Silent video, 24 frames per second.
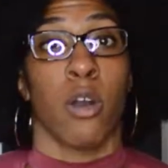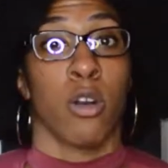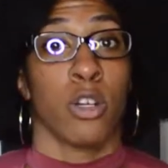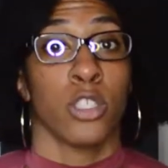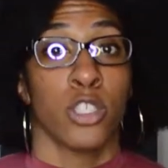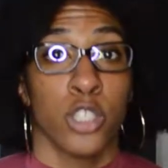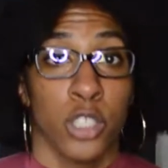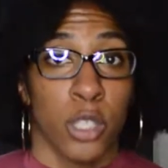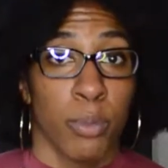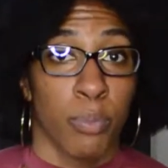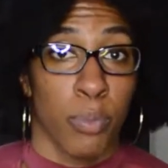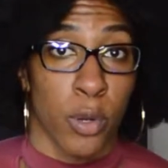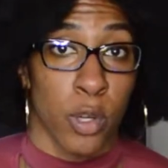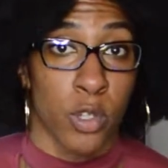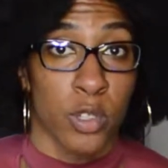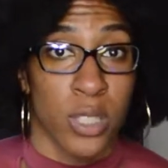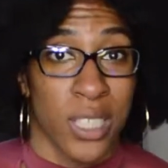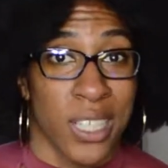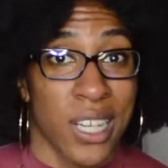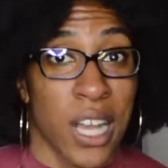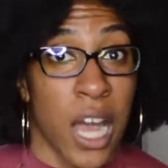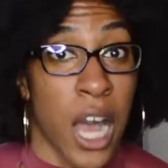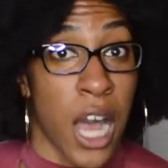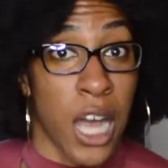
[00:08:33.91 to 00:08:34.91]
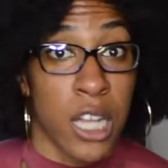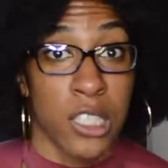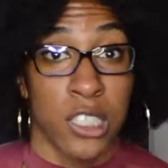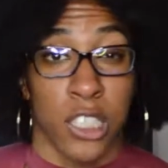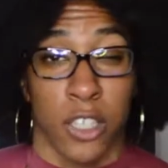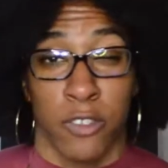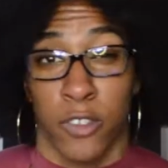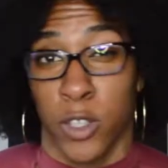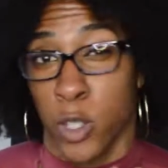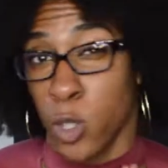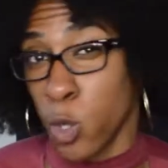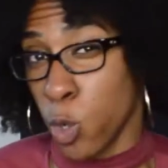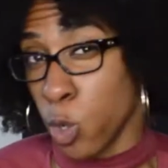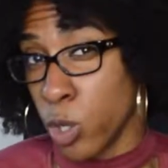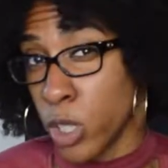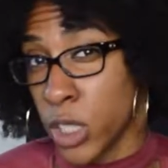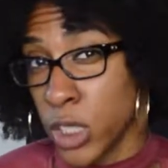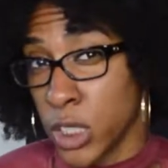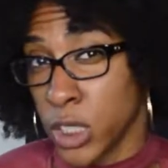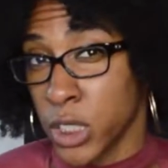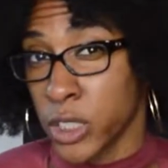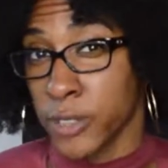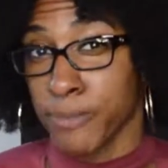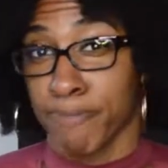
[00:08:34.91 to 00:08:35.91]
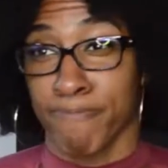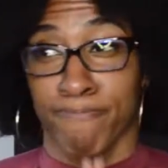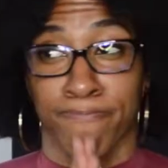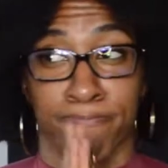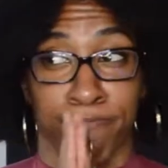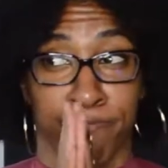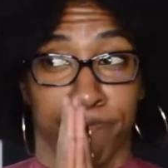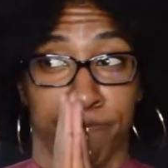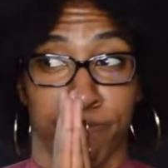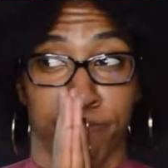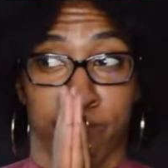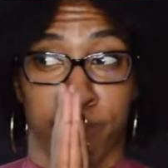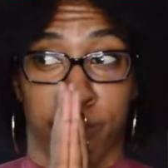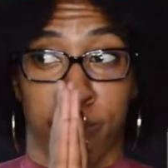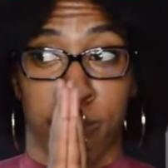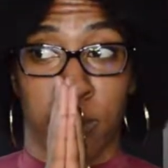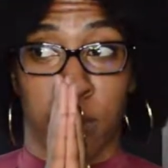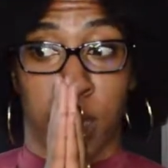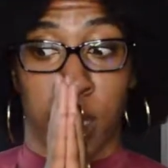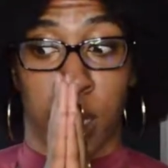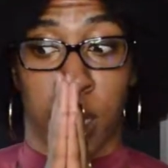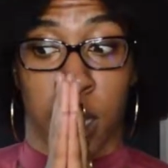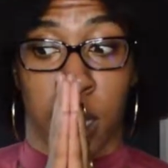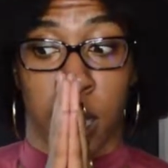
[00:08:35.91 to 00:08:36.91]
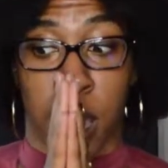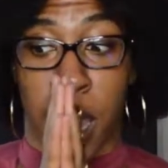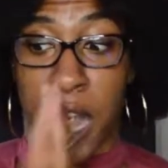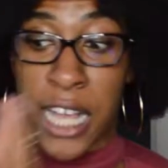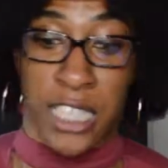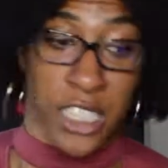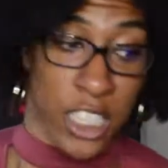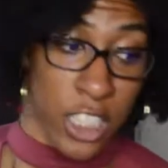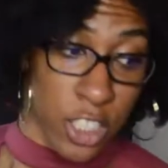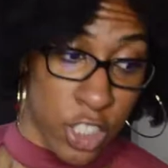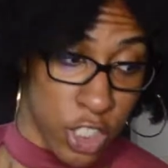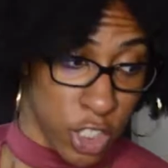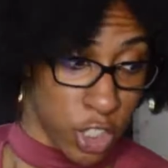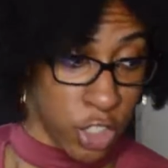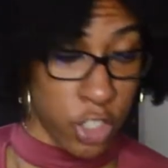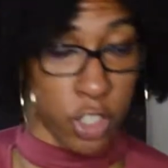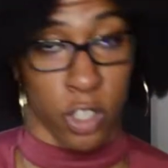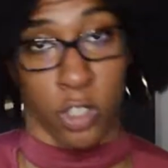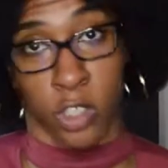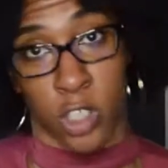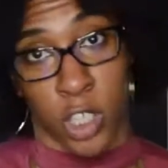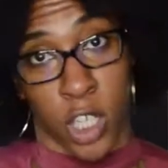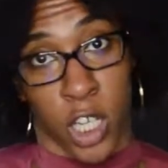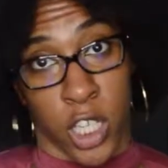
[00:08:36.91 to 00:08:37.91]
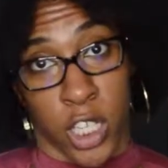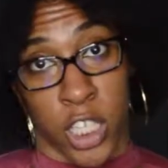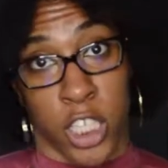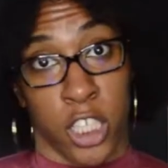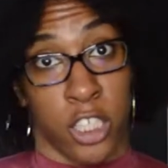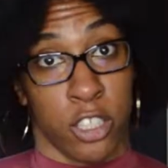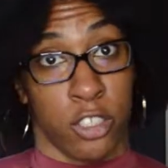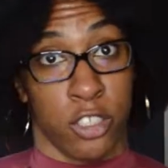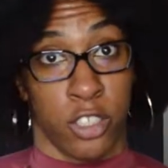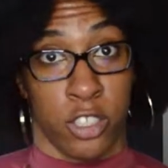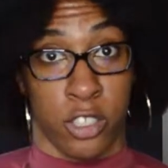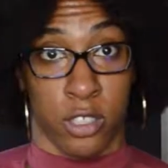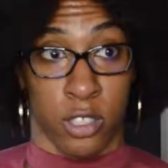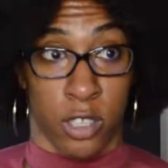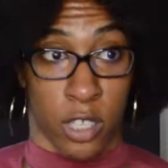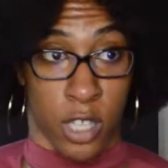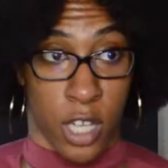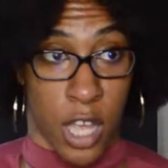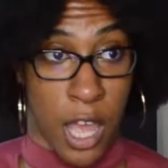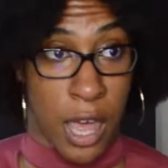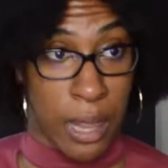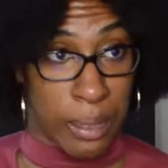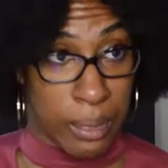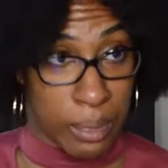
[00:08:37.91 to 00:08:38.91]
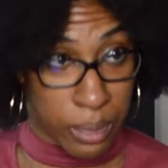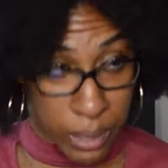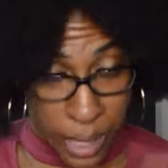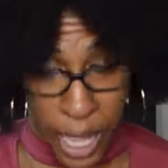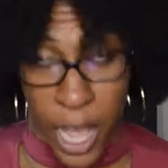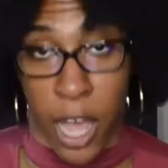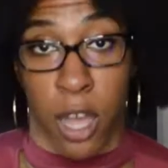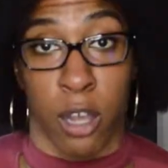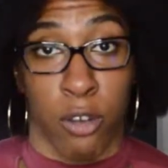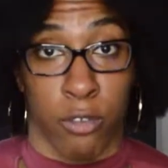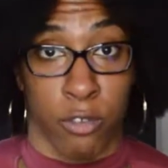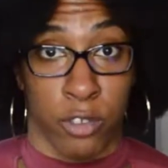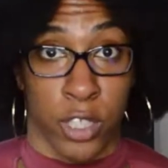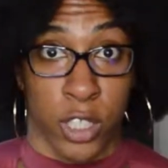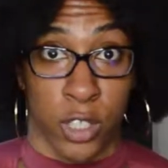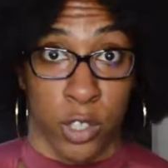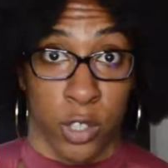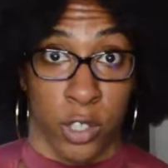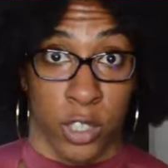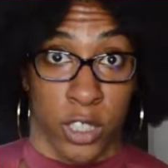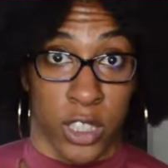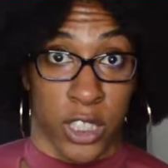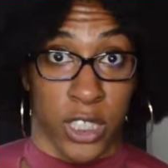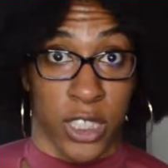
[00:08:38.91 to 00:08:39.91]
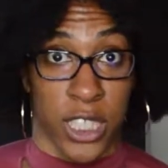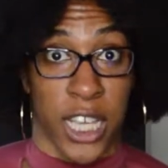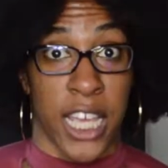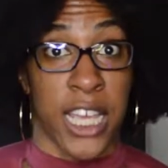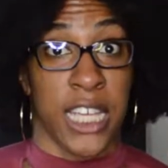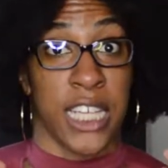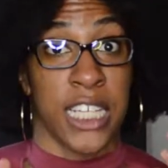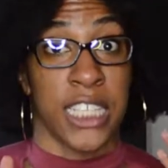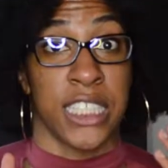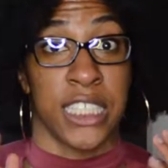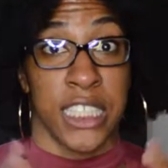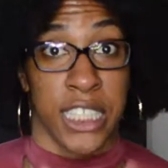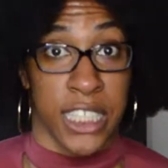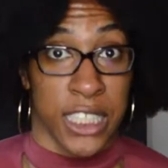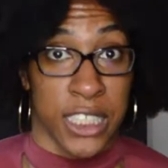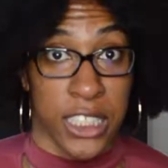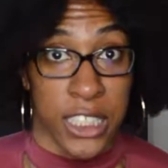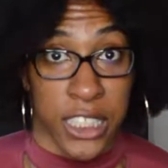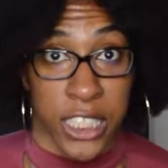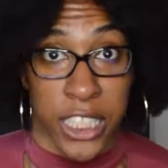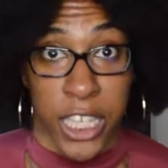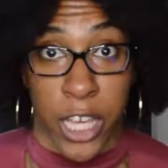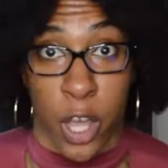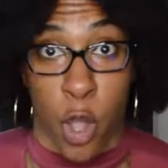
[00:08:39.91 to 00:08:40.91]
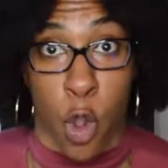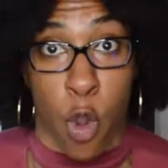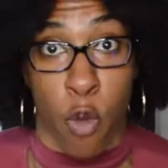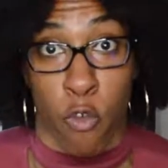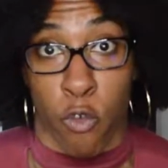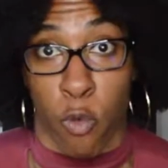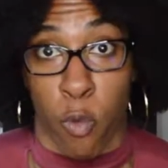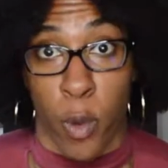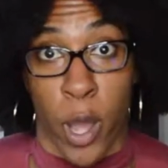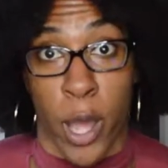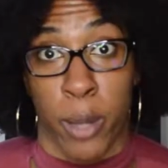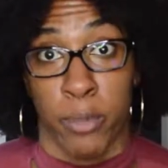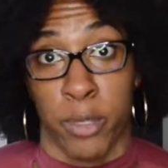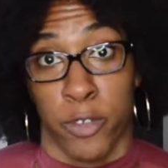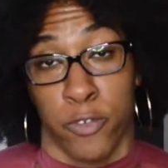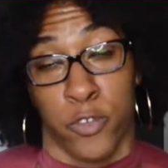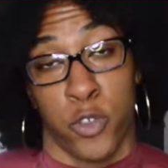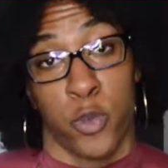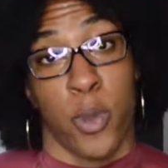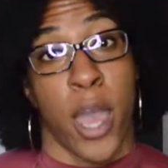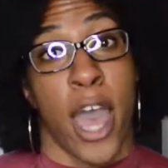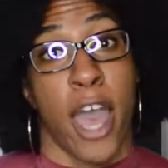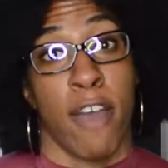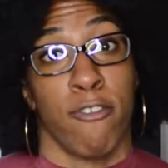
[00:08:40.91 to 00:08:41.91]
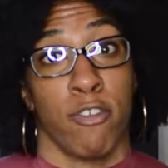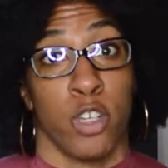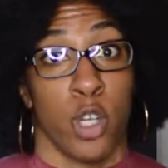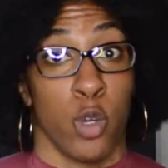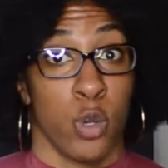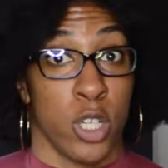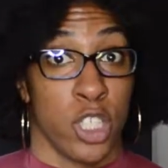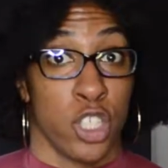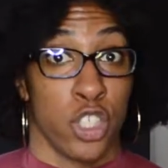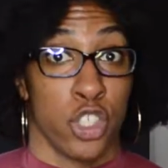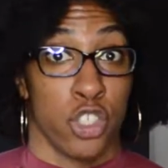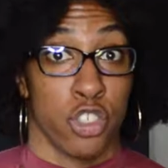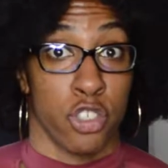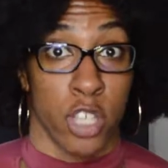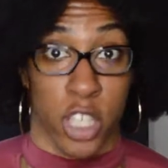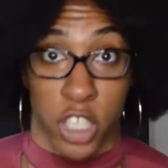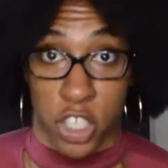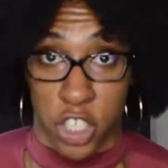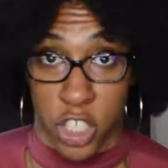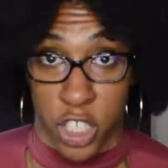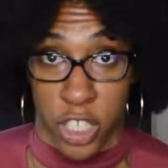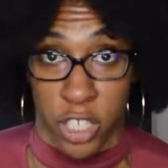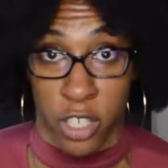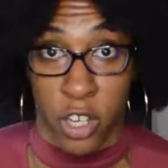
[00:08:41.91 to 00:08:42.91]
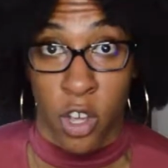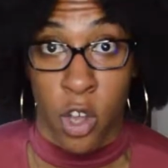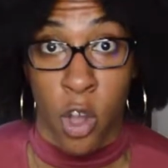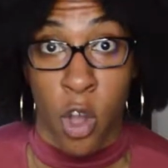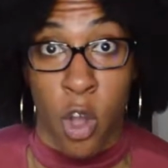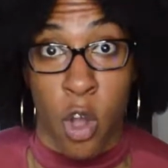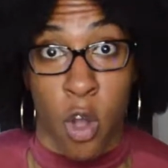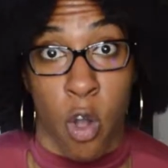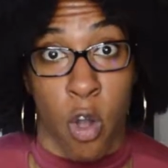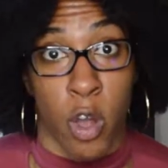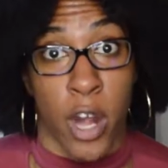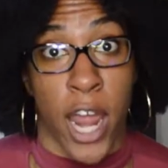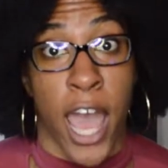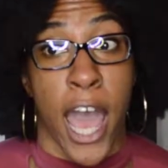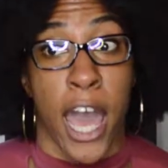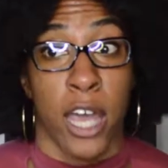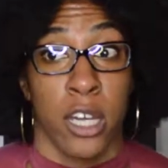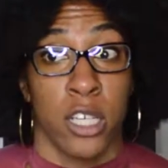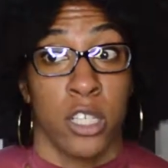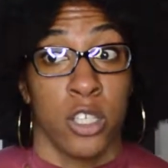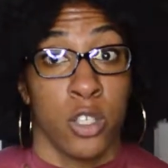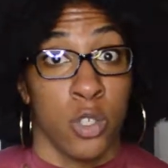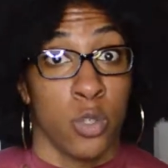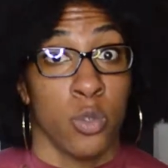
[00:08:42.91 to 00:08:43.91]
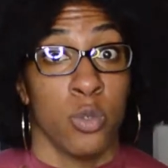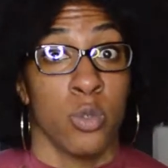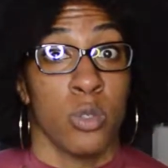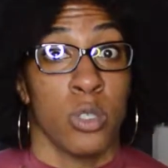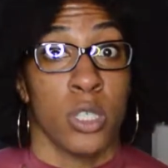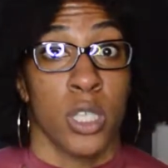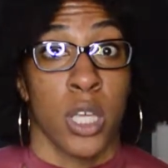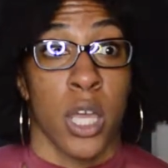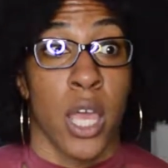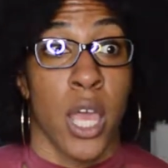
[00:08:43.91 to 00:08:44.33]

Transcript: on to the pros and cons of the course. As I just showed y'all, there's a lot of resources, and it's easy to get overwhelmed if you have no instruction on how to use